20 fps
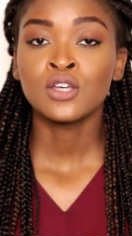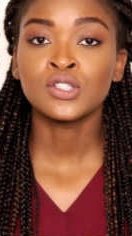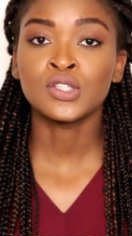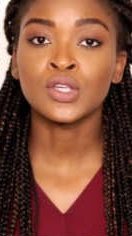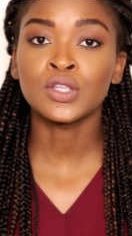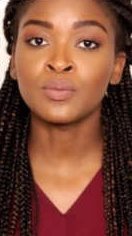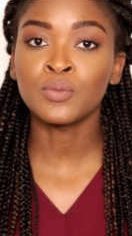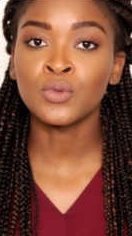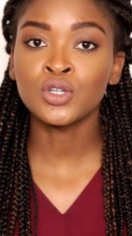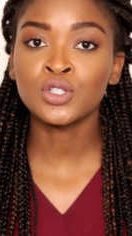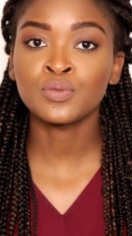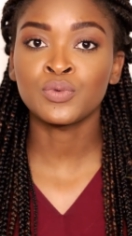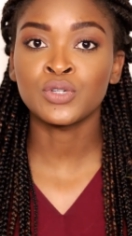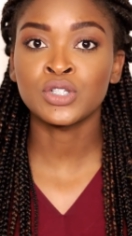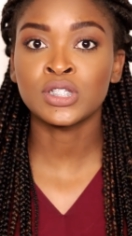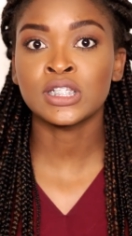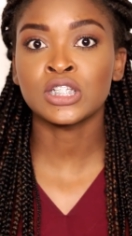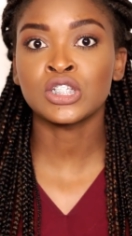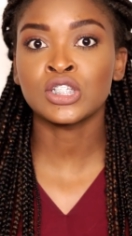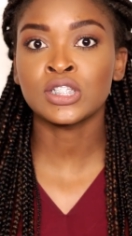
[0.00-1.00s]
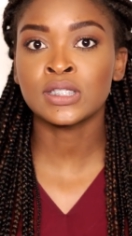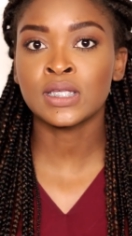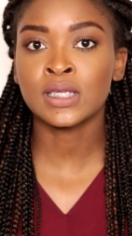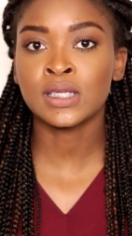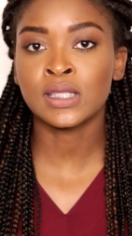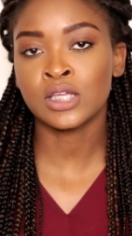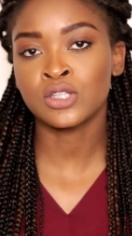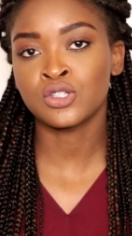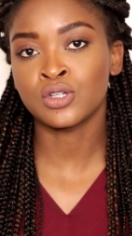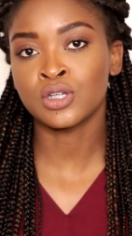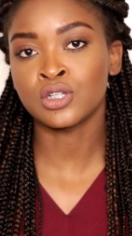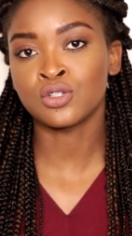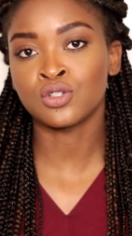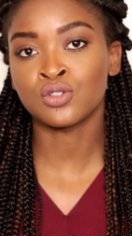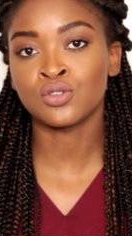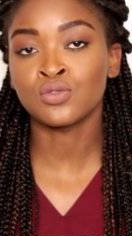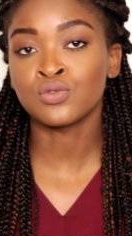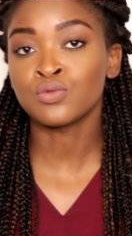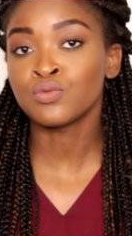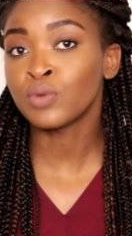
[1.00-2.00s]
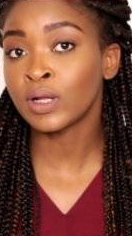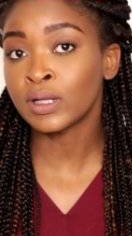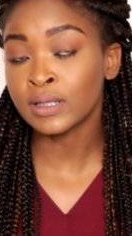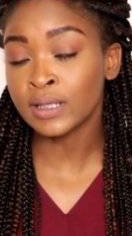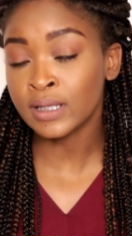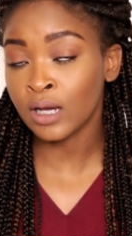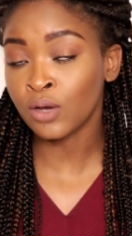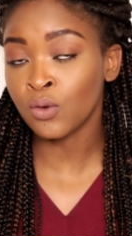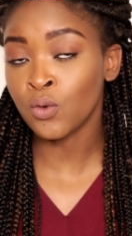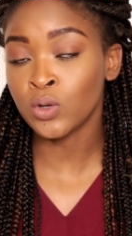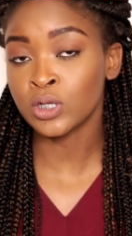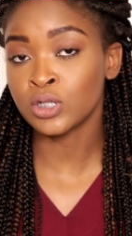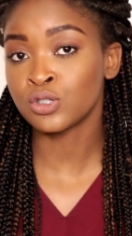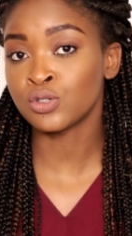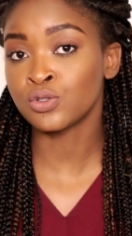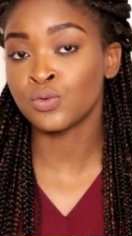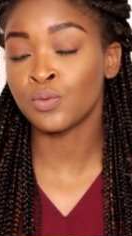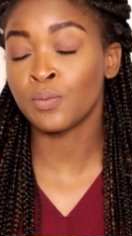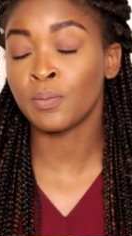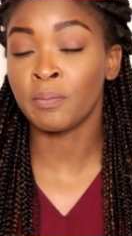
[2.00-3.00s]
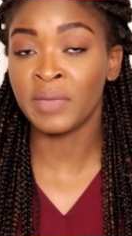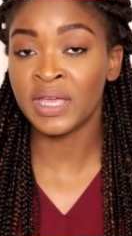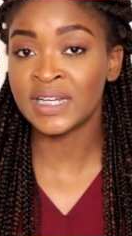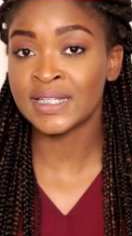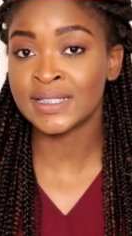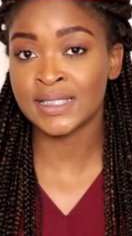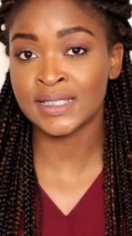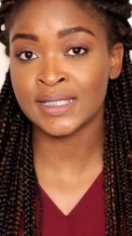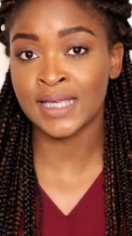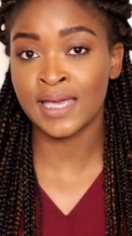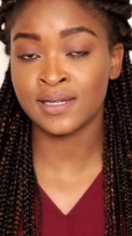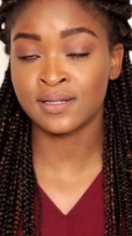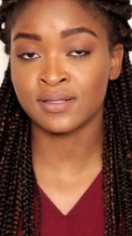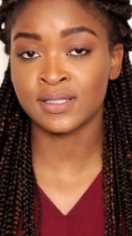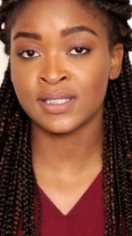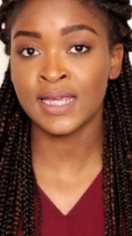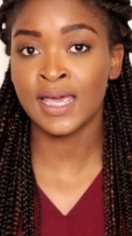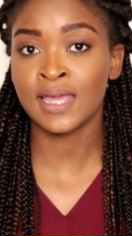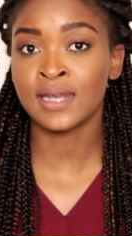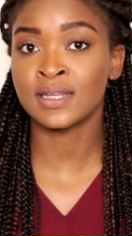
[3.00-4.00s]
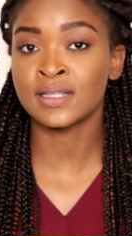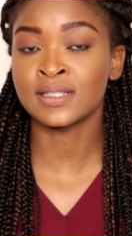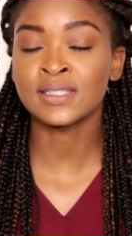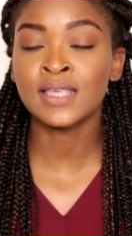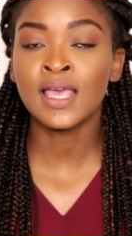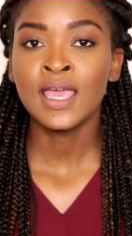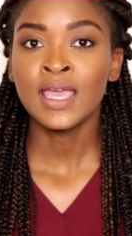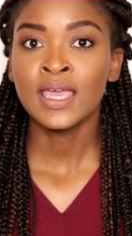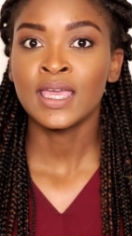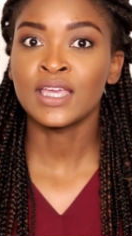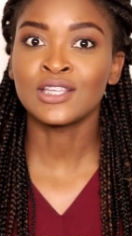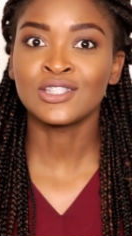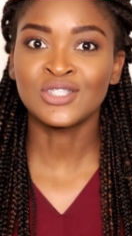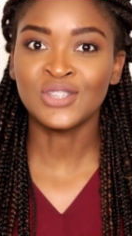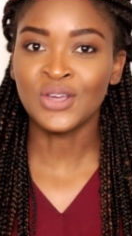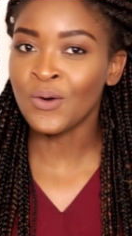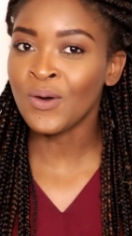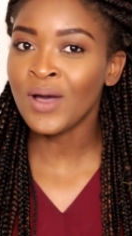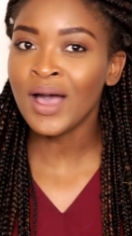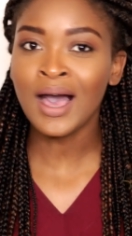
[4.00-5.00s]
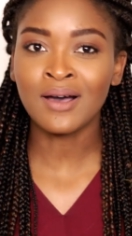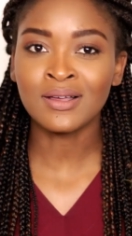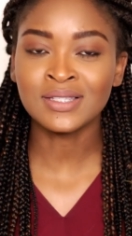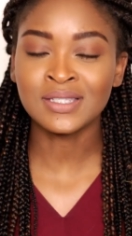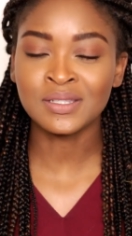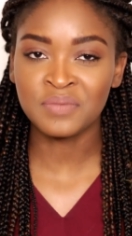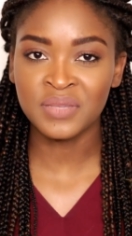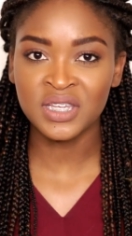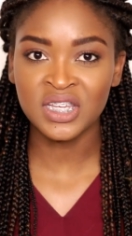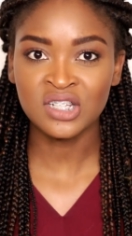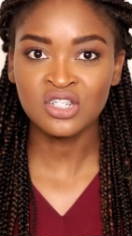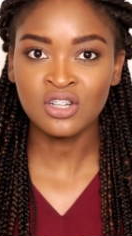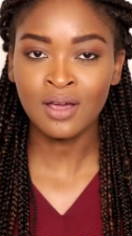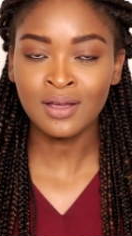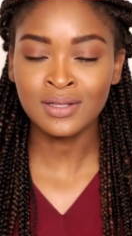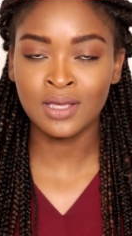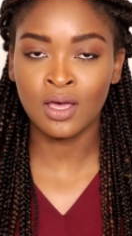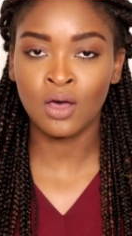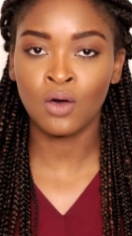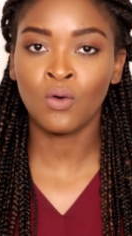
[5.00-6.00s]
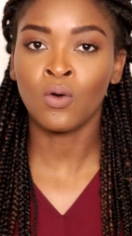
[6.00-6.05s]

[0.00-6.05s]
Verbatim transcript: So the most prestigious thing that you can do, well, according to many societal standards, is go out and be a doctor.